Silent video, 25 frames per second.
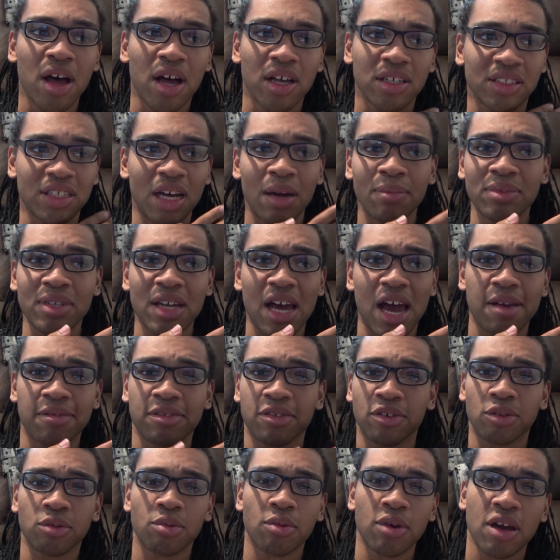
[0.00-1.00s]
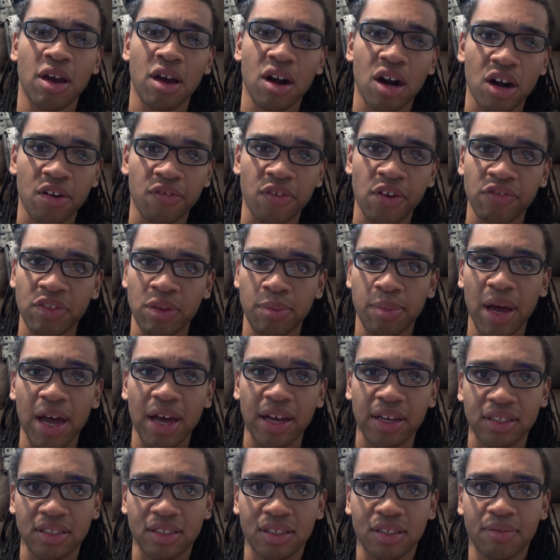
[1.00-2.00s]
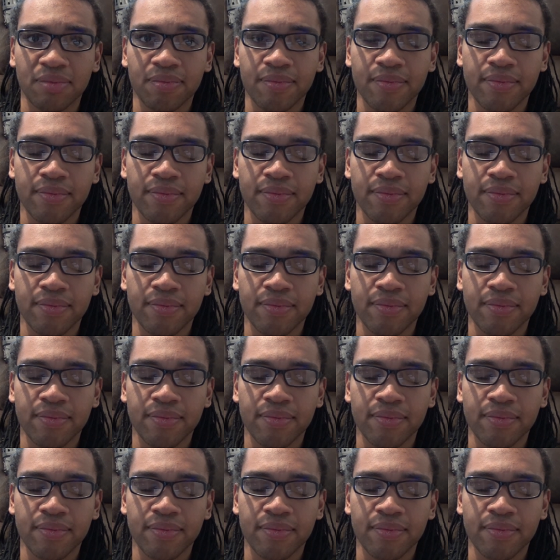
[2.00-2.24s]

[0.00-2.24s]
sometimes for $350.